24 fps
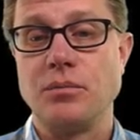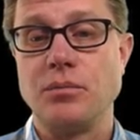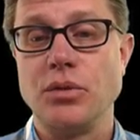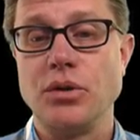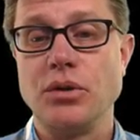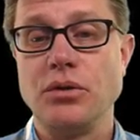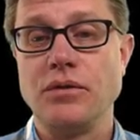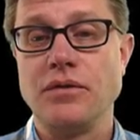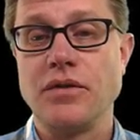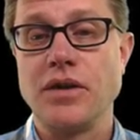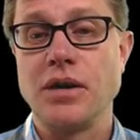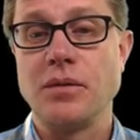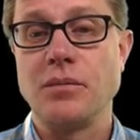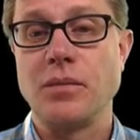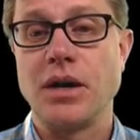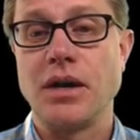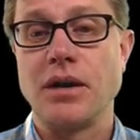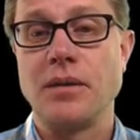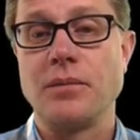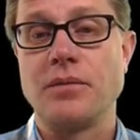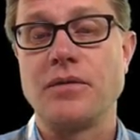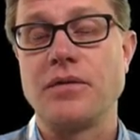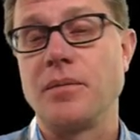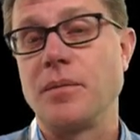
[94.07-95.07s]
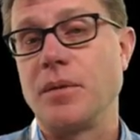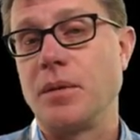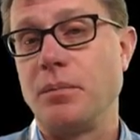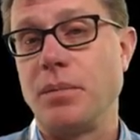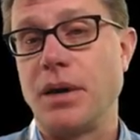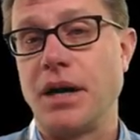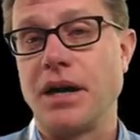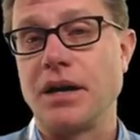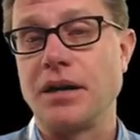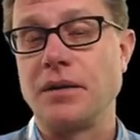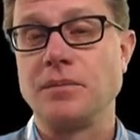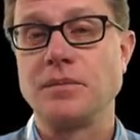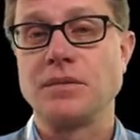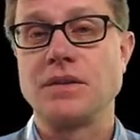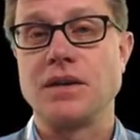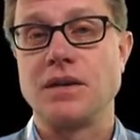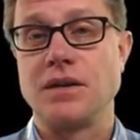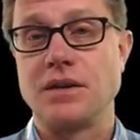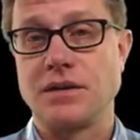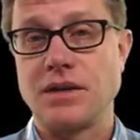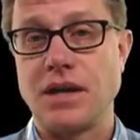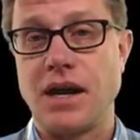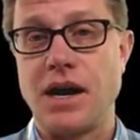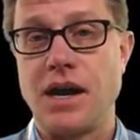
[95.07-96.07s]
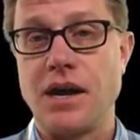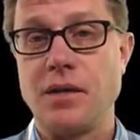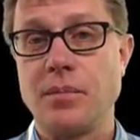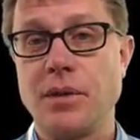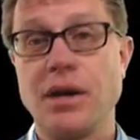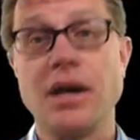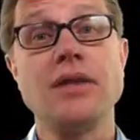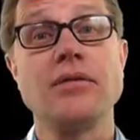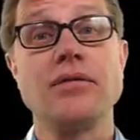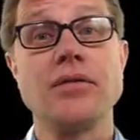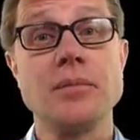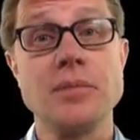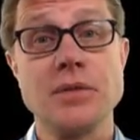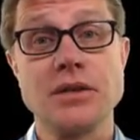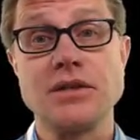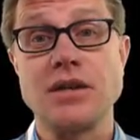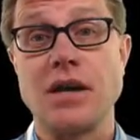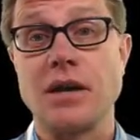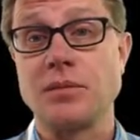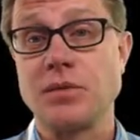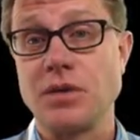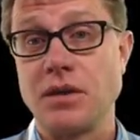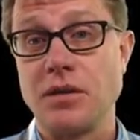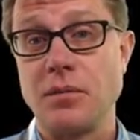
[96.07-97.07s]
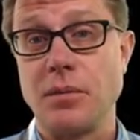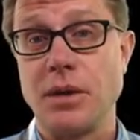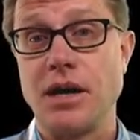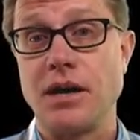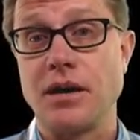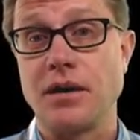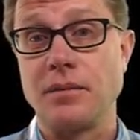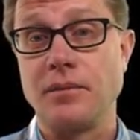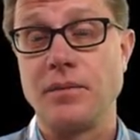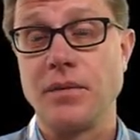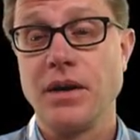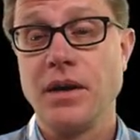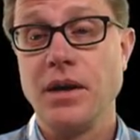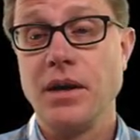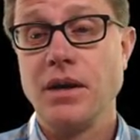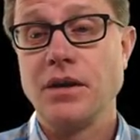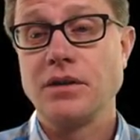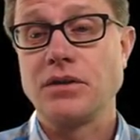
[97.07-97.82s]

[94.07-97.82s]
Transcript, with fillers: to move them up from the bottom to the top and from the top to the bottom.